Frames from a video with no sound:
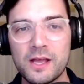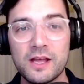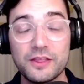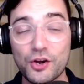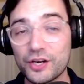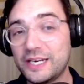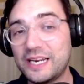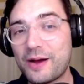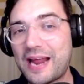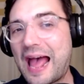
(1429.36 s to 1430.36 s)
They're going to need
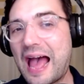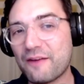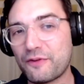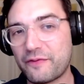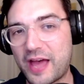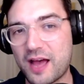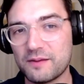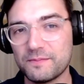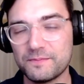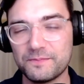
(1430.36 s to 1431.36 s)
about half of that
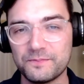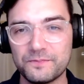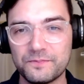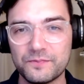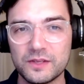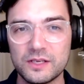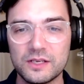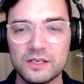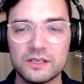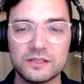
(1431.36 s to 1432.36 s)

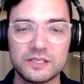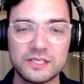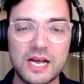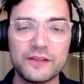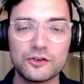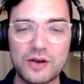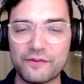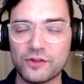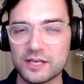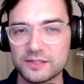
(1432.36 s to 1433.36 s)
to sign their draft
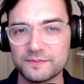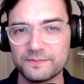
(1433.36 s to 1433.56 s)
class.